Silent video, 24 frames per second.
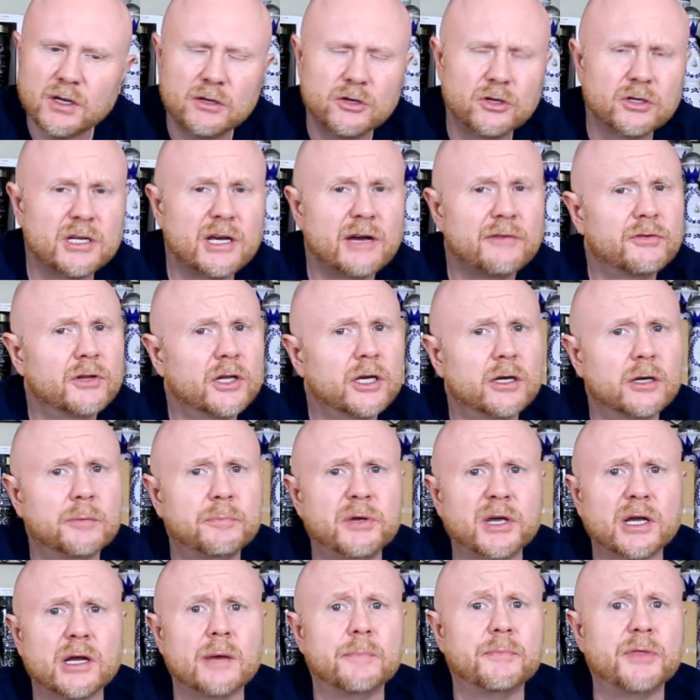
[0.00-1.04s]
You're definitely going to
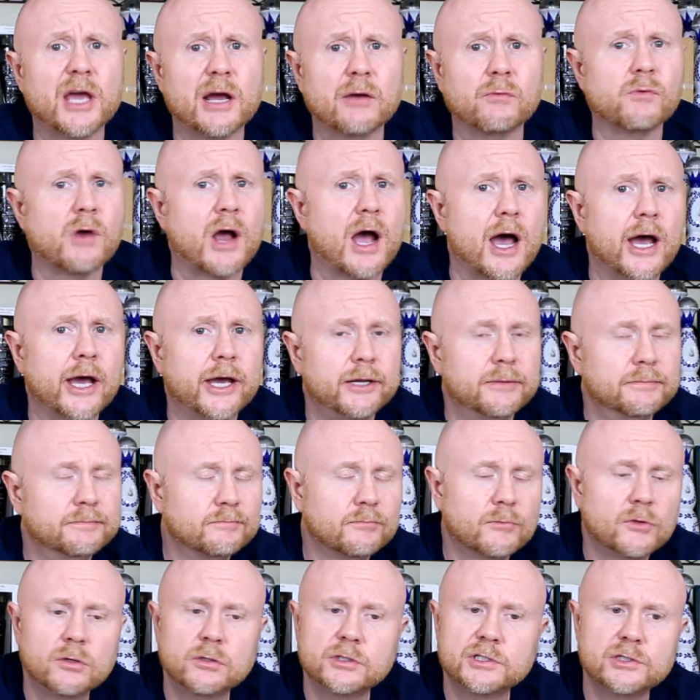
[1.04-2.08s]
pick up that rye.
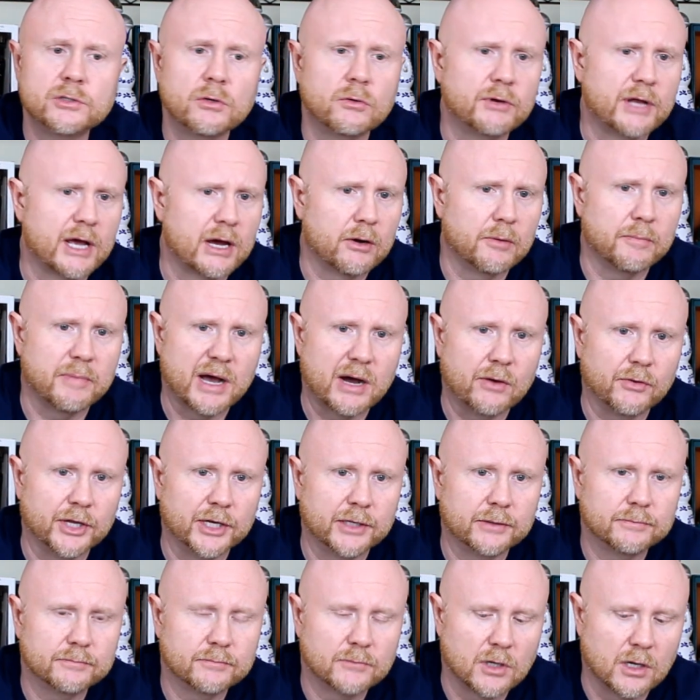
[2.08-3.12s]
There's no doubt about
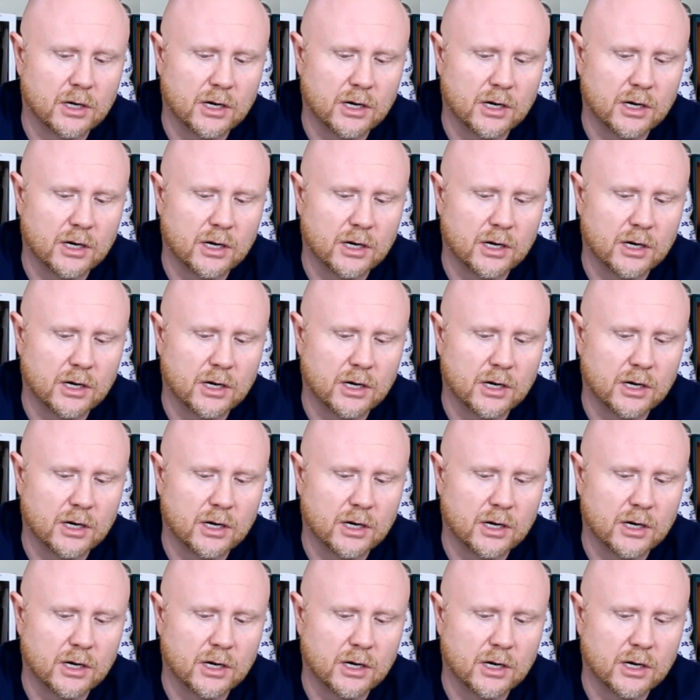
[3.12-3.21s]
it.